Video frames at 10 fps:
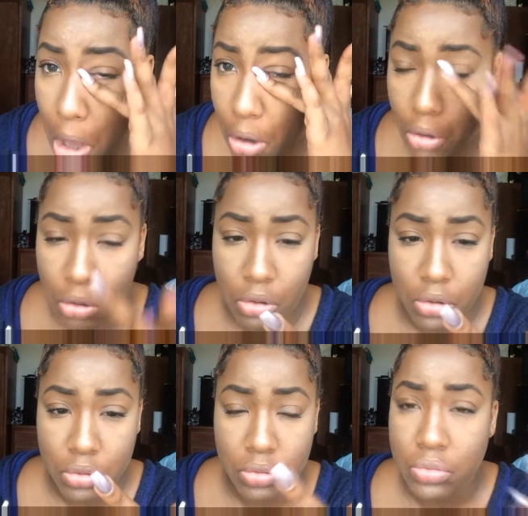oh.
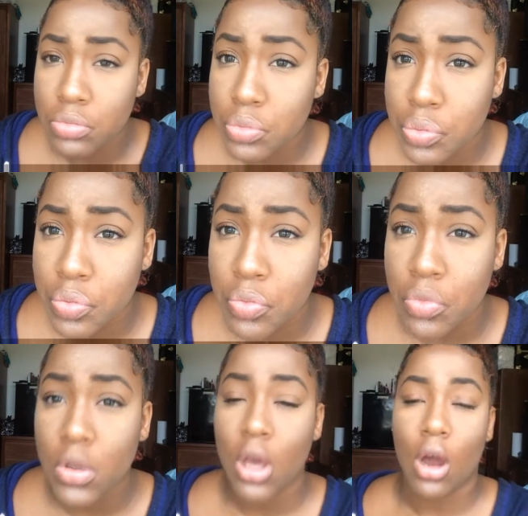
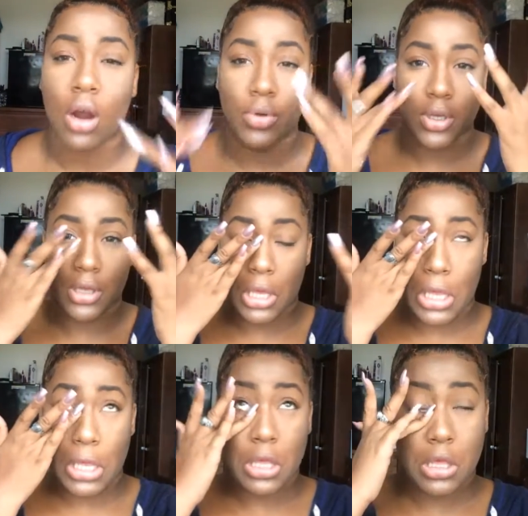Alright, we
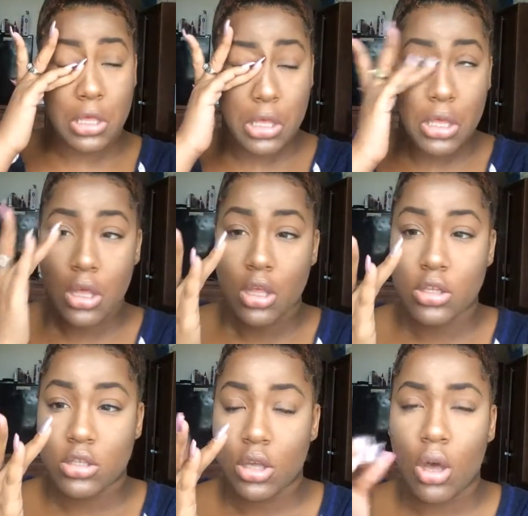good.
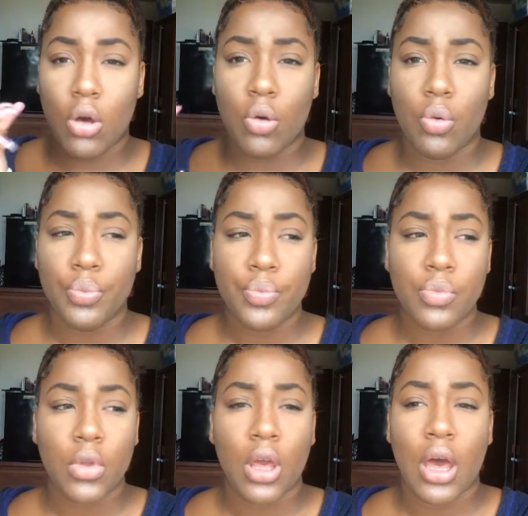So,
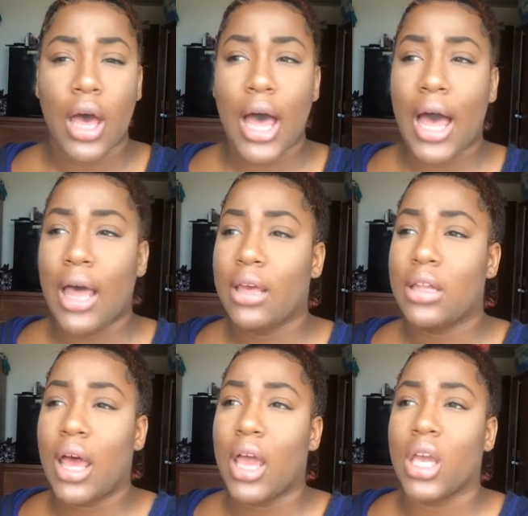
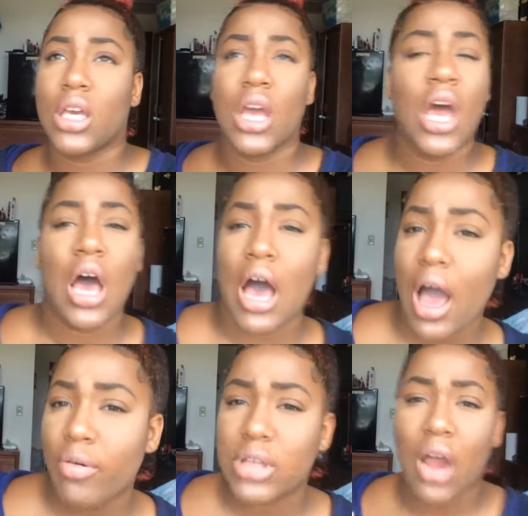I
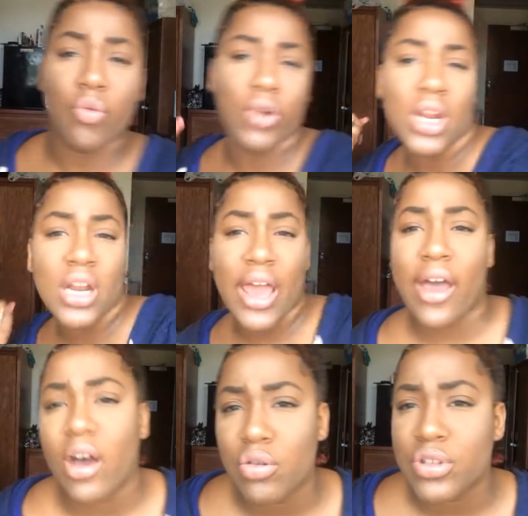ran in the
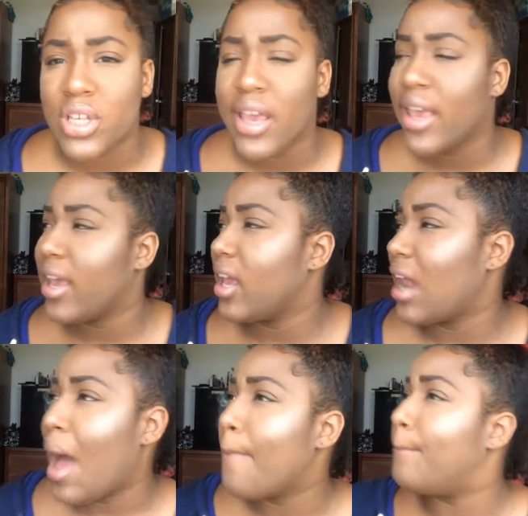house
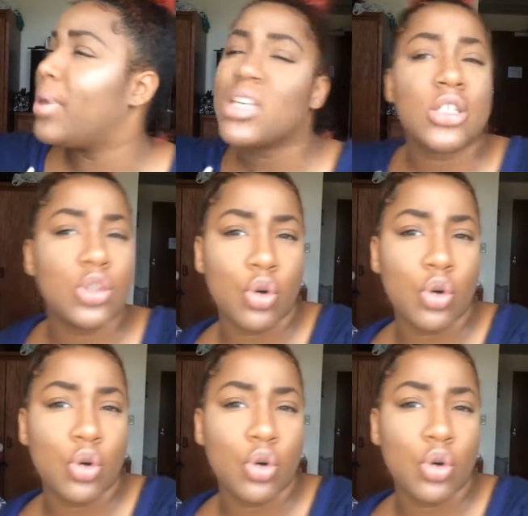and I'm busting